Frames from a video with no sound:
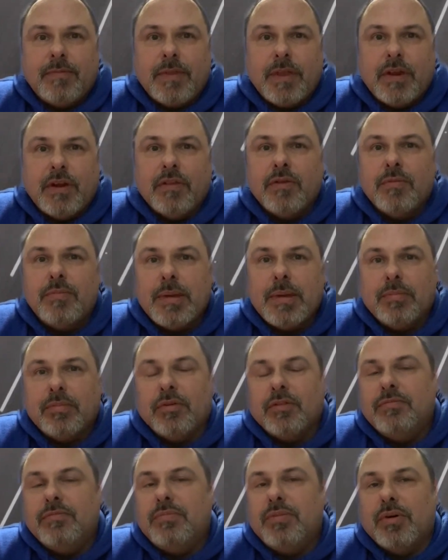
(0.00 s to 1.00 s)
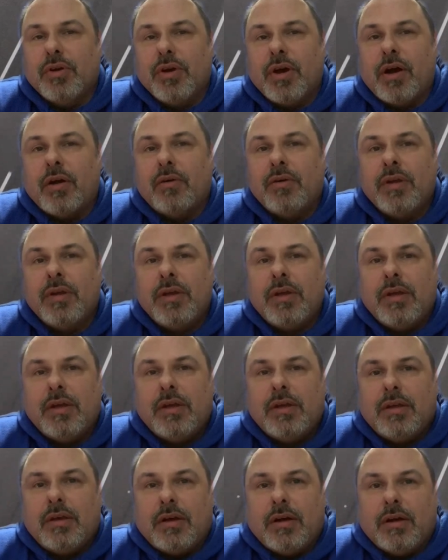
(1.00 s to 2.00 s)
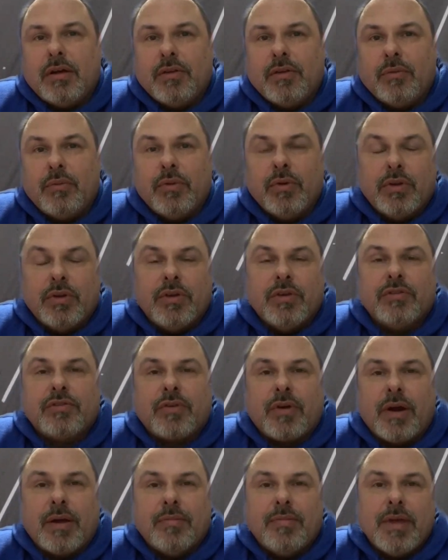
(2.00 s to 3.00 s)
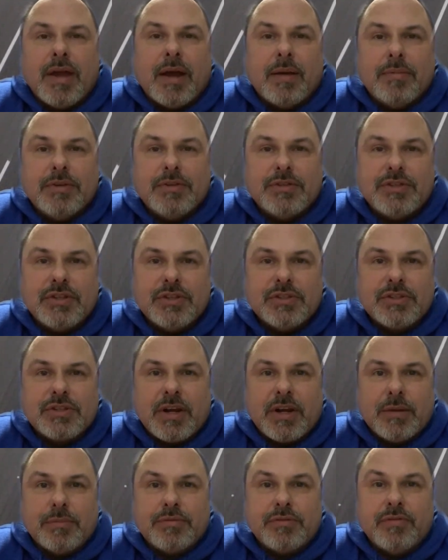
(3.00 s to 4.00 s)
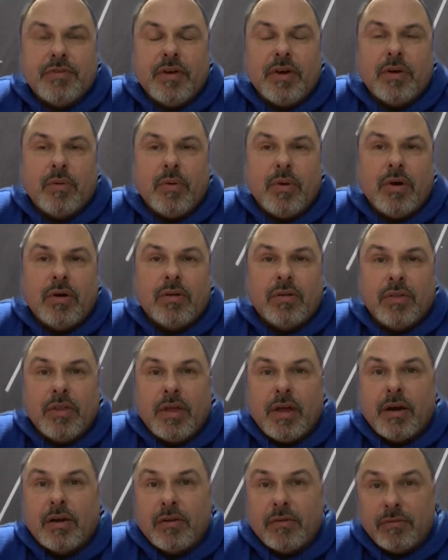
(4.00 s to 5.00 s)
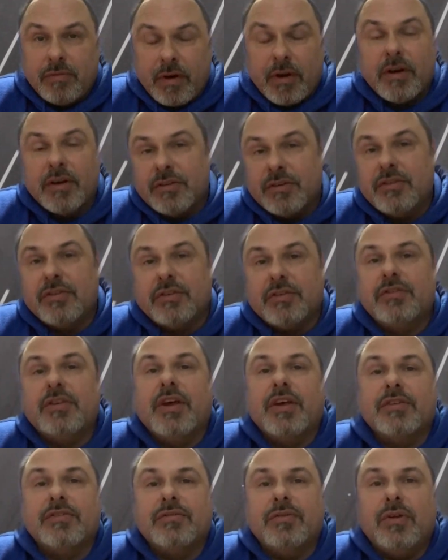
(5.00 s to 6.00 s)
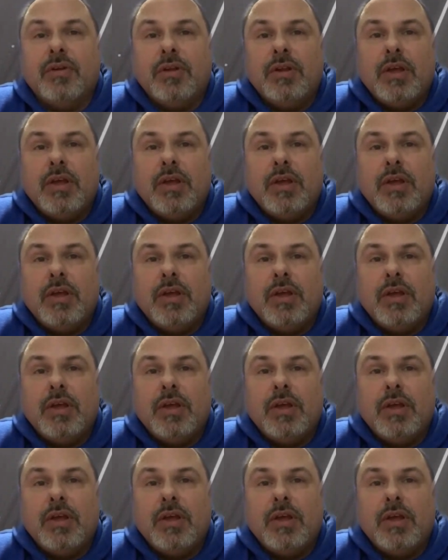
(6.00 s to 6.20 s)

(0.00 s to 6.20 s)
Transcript: other people have put out that really describe the IBC setups very well and that are very successful.